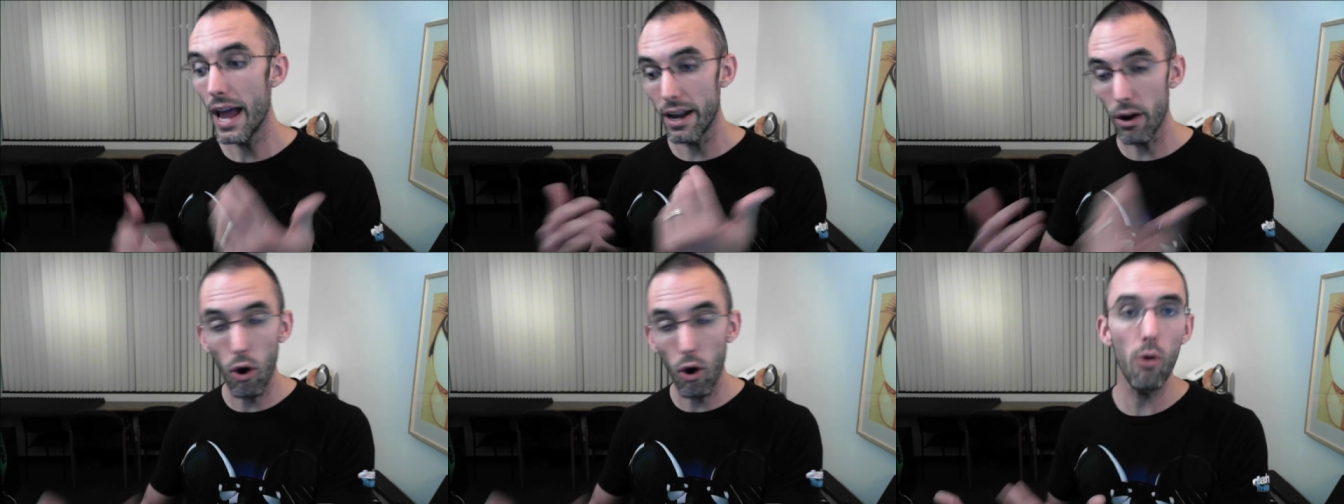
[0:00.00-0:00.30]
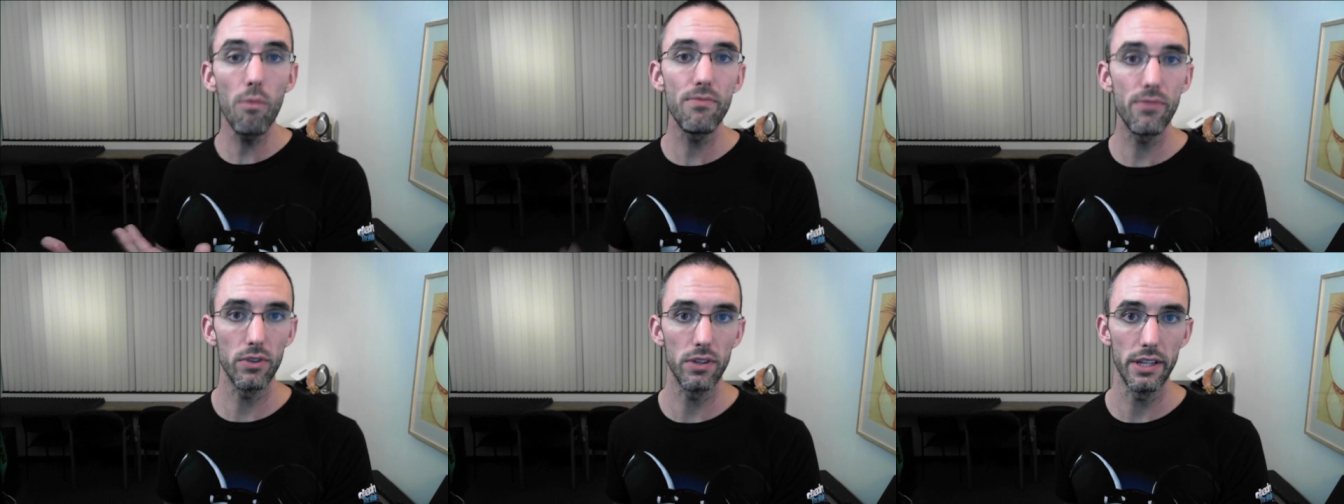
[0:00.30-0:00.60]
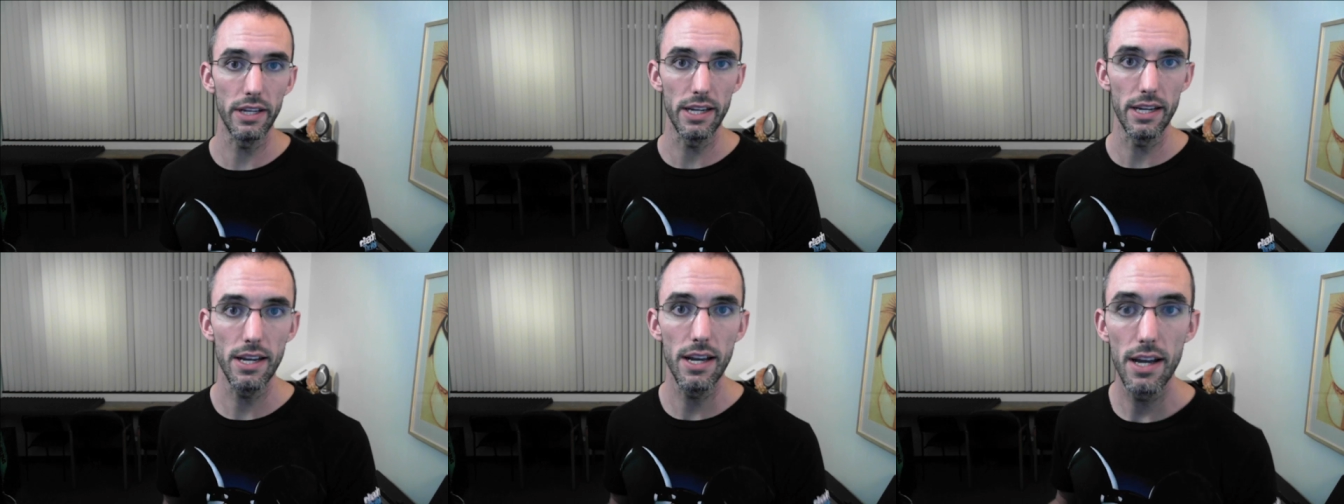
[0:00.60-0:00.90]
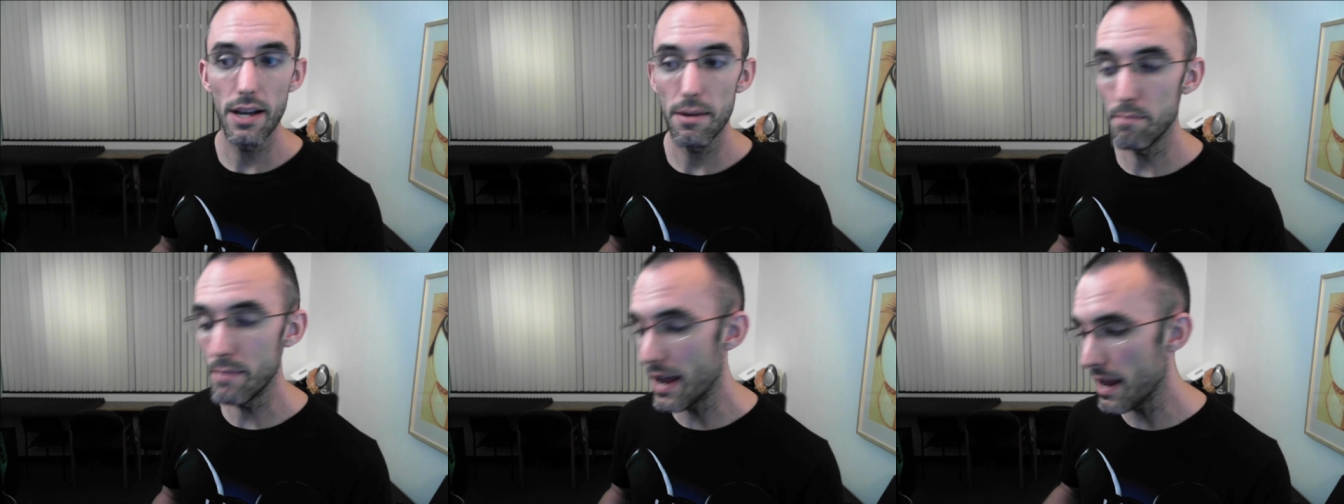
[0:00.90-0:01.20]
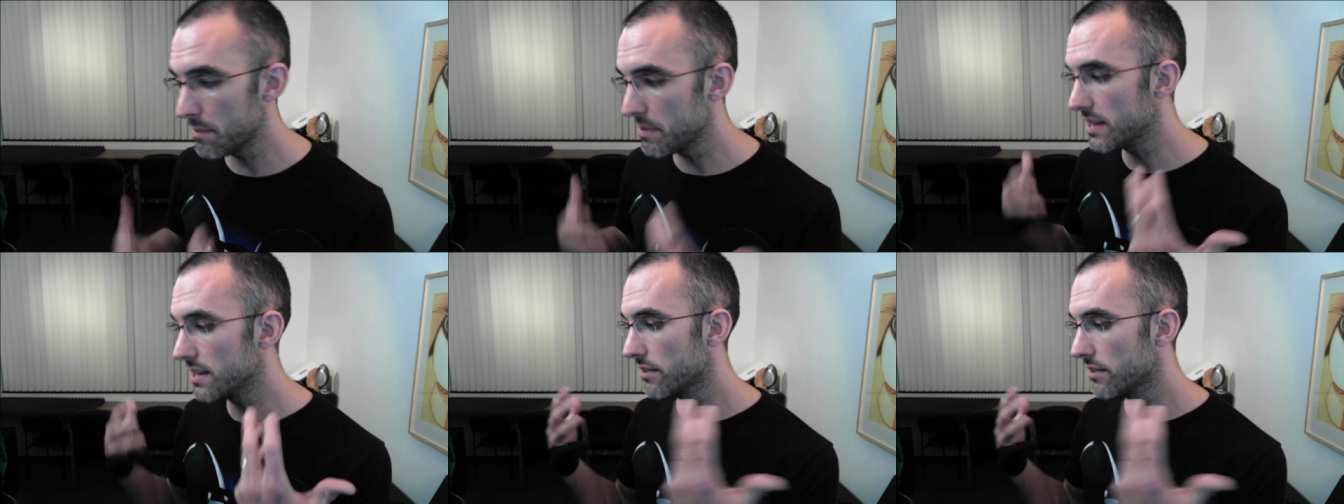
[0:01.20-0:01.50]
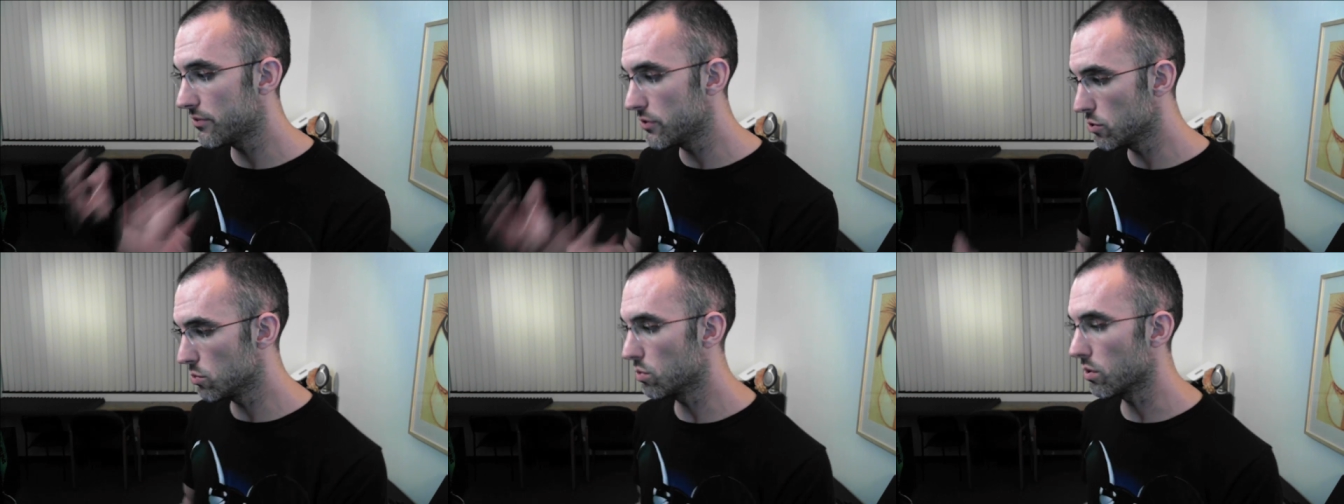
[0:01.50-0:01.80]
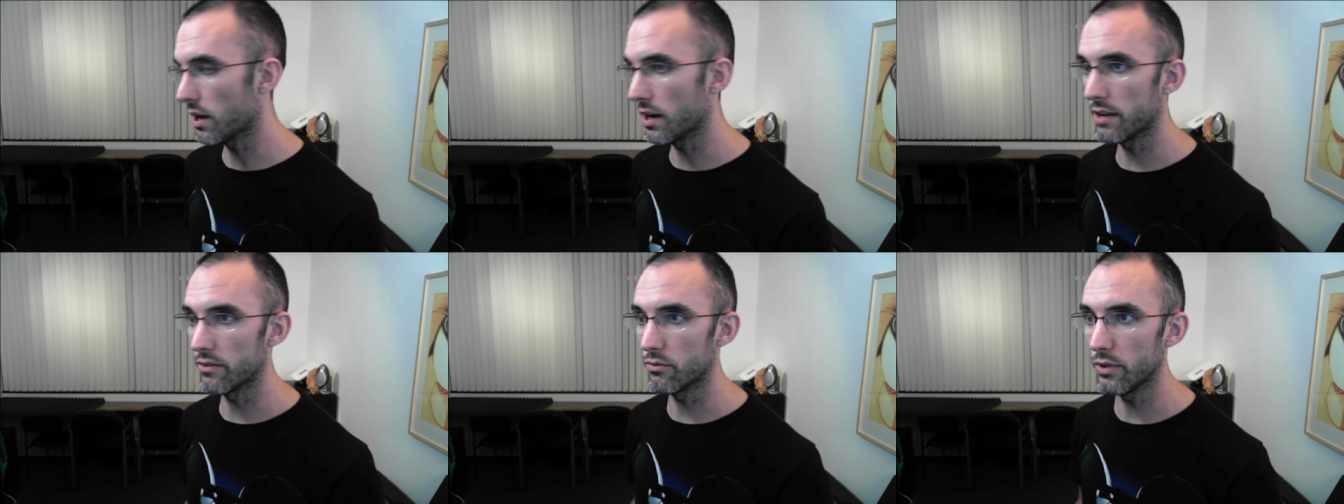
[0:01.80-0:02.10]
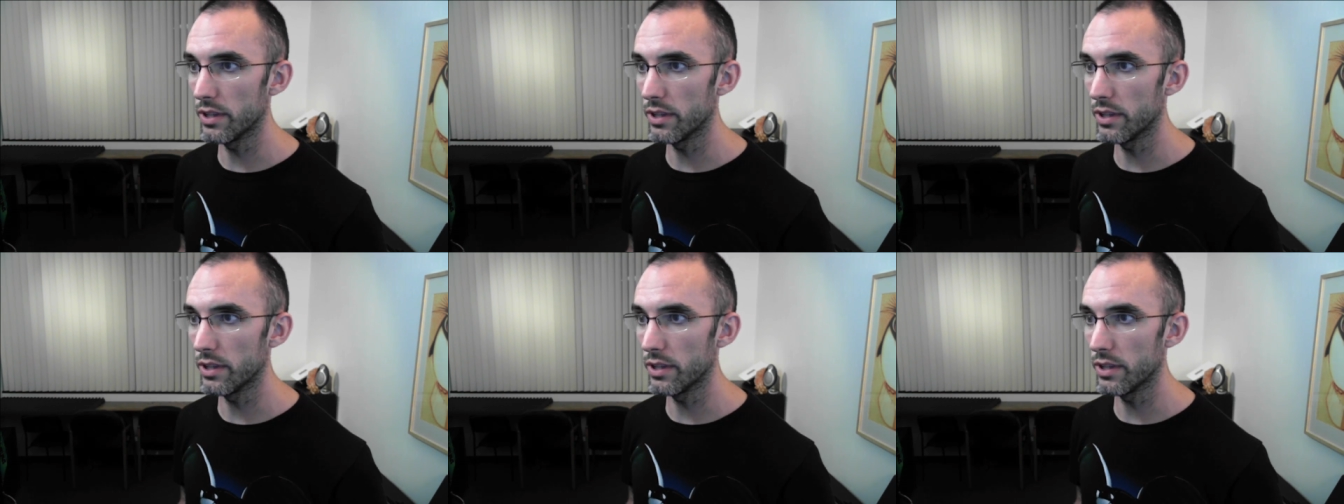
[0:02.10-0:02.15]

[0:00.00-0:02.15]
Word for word: And hopefully, maybe if you uh,